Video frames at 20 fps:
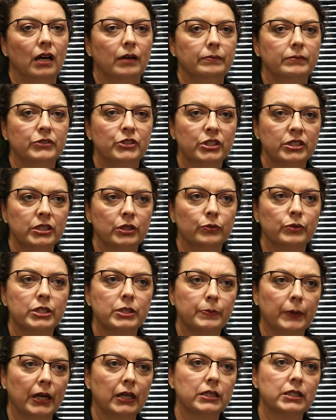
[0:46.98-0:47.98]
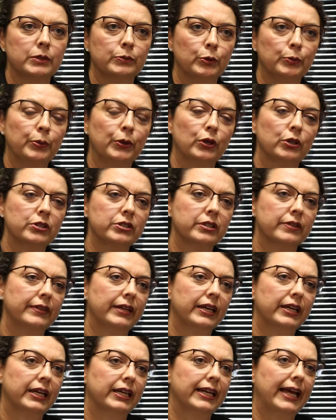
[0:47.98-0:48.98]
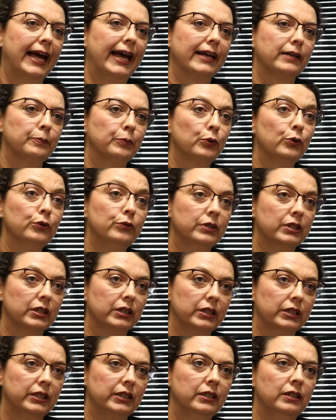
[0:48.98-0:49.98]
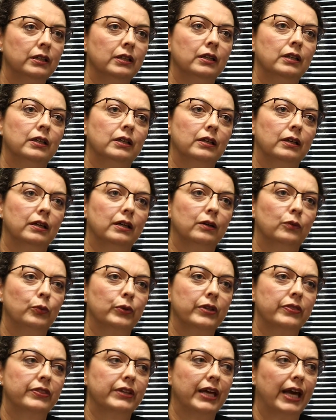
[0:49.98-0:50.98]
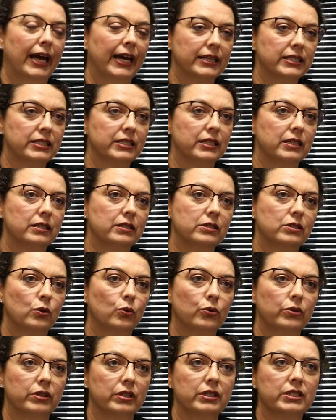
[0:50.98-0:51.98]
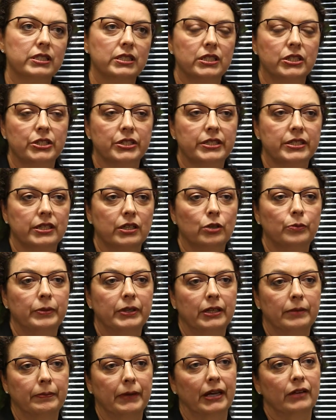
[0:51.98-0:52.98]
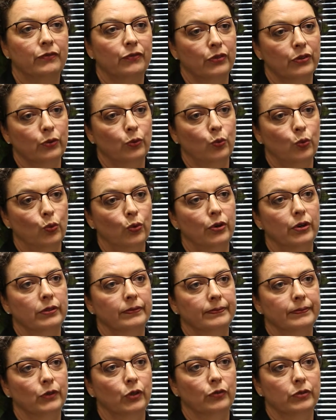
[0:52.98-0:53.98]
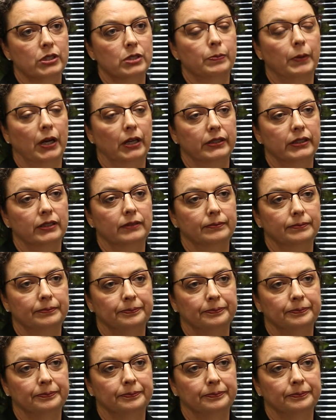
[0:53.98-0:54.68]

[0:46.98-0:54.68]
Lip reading: Just a responsible person that can act prudently with the assets or the decisions that are being made for the ward or respondent.